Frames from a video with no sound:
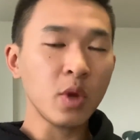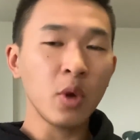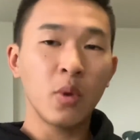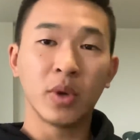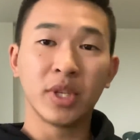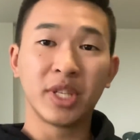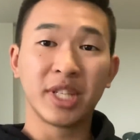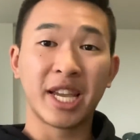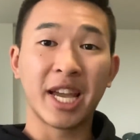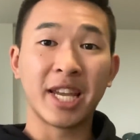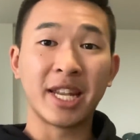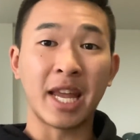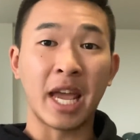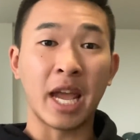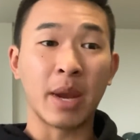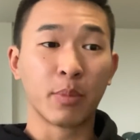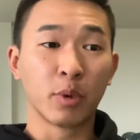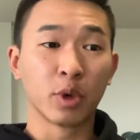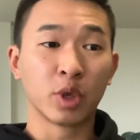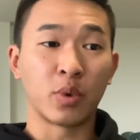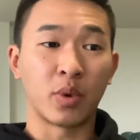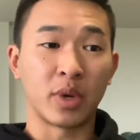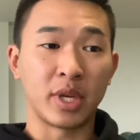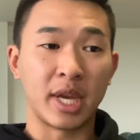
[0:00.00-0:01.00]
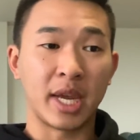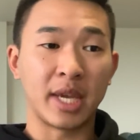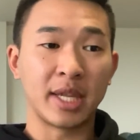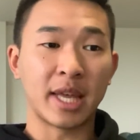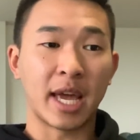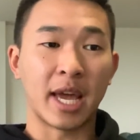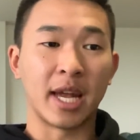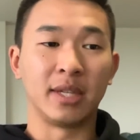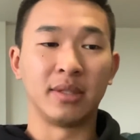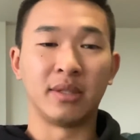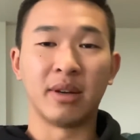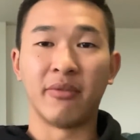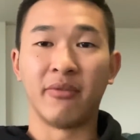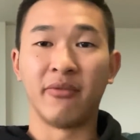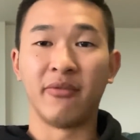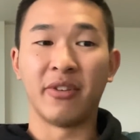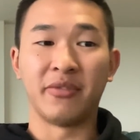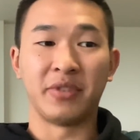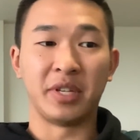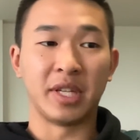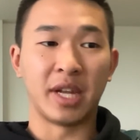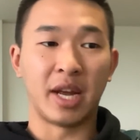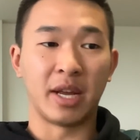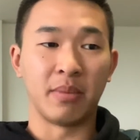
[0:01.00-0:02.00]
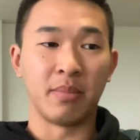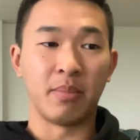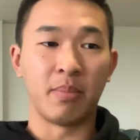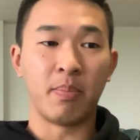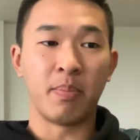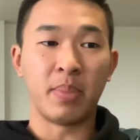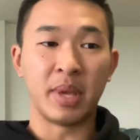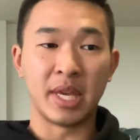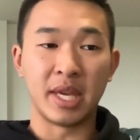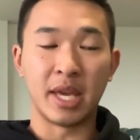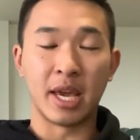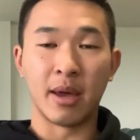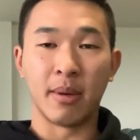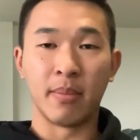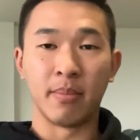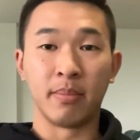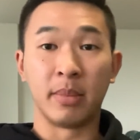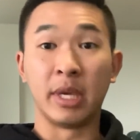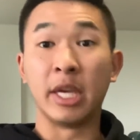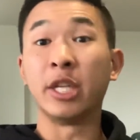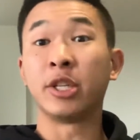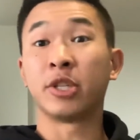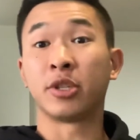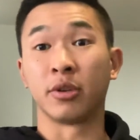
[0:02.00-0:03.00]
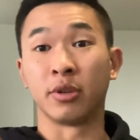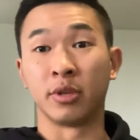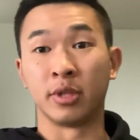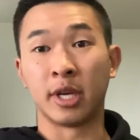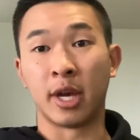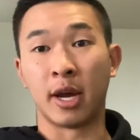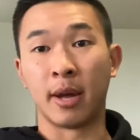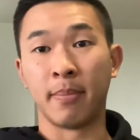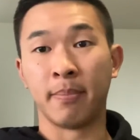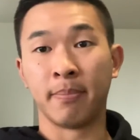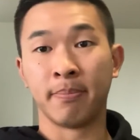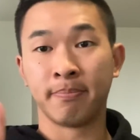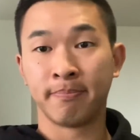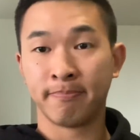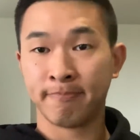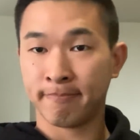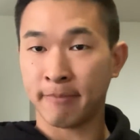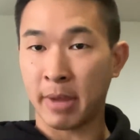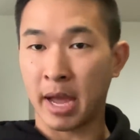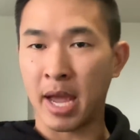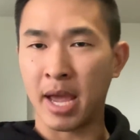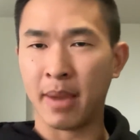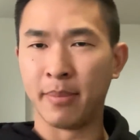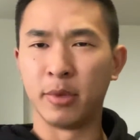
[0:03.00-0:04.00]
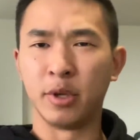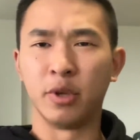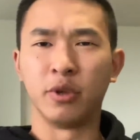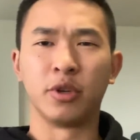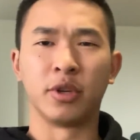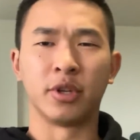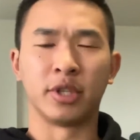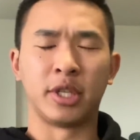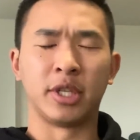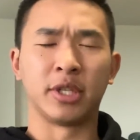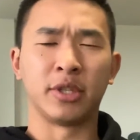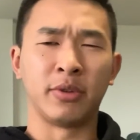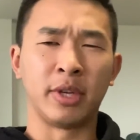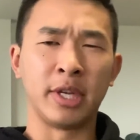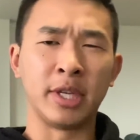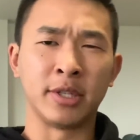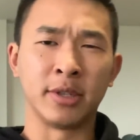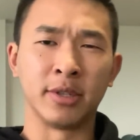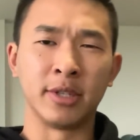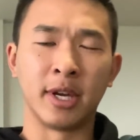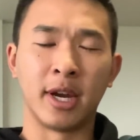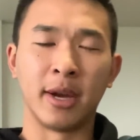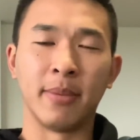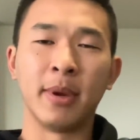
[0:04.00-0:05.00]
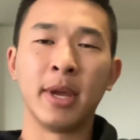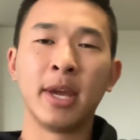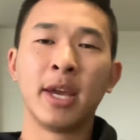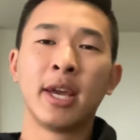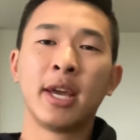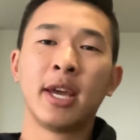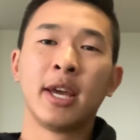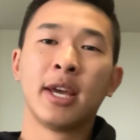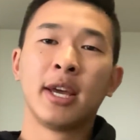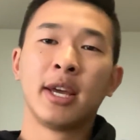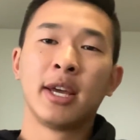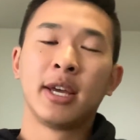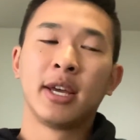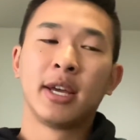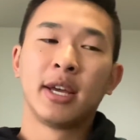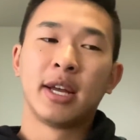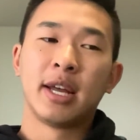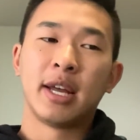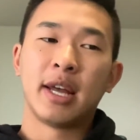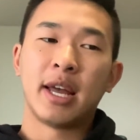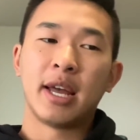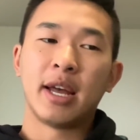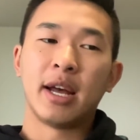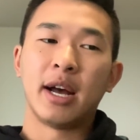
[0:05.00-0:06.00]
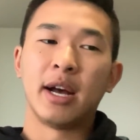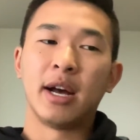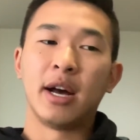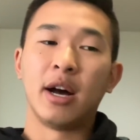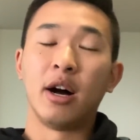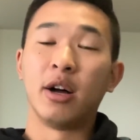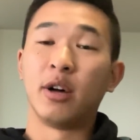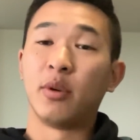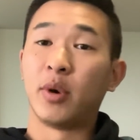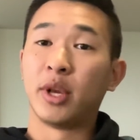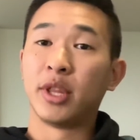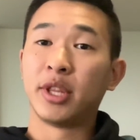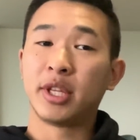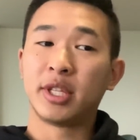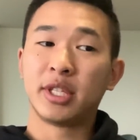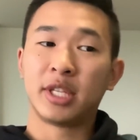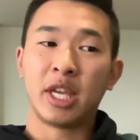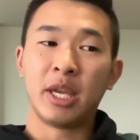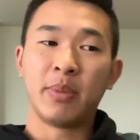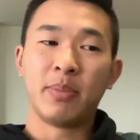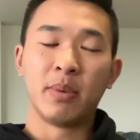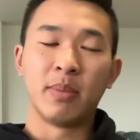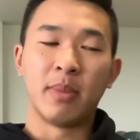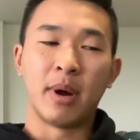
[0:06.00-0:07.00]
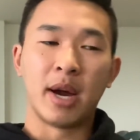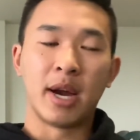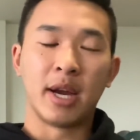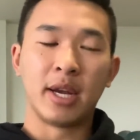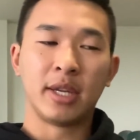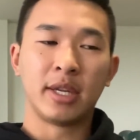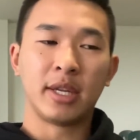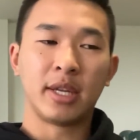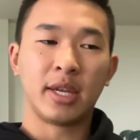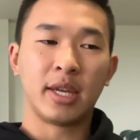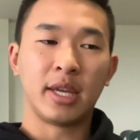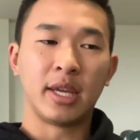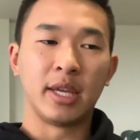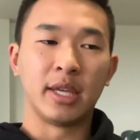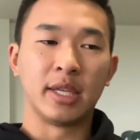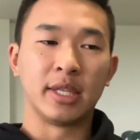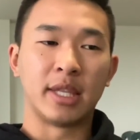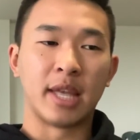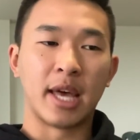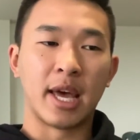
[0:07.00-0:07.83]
once again, April 28th at 11:59 p.m. Eastern time. I am in New Jersey, so Eastern time. One thing to keep in mind is